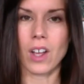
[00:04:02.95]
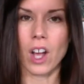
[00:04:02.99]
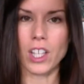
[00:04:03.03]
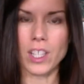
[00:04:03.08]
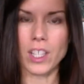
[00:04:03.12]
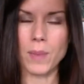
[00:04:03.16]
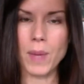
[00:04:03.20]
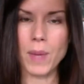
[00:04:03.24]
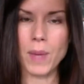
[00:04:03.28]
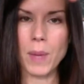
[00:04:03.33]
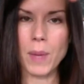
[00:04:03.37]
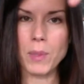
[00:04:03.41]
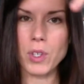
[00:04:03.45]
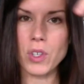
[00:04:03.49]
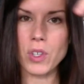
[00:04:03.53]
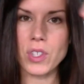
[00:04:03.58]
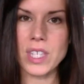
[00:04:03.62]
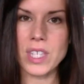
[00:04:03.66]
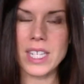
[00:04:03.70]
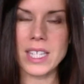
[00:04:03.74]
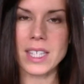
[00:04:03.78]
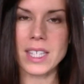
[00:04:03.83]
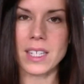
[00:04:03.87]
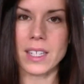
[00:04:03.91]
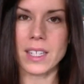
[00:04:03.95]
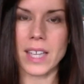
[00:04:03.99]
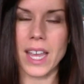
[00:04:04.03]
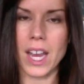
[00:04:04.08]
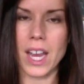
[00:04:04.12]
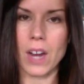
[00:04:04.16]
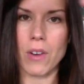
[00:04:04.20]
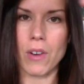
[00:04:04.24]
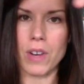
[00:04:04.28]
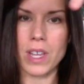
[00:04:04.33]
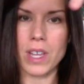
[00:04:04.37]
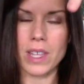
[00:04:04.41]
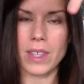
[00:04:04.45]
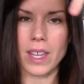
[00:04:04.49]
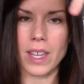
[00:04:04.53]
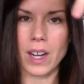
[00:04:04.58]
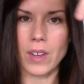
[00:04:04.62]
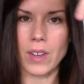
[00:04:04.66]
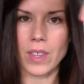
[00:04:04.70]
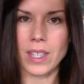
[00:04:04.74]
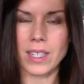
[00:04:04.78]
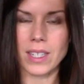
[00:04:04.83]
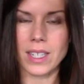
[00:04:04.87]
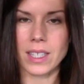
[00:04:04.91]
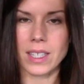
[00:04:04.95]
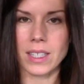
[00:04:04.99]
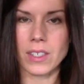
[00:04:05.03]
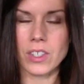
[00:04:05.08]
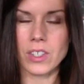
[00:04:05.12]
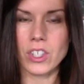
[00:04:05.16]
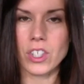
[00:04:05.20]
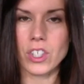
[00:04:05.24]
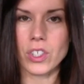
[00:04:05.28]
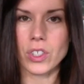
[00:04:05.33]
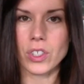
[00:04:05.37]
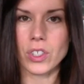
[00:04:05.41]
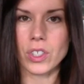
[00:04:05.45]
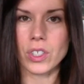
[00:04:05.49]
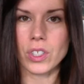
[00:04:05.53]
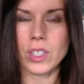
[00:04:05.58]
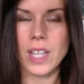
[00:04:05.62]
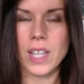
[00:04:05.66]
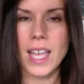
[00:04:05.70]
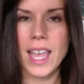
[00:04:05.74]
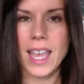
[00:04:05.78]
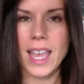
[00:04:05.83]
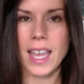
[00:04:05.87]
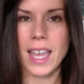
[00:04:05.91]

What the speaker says: sometimes you'll see a little area there that's a little circle,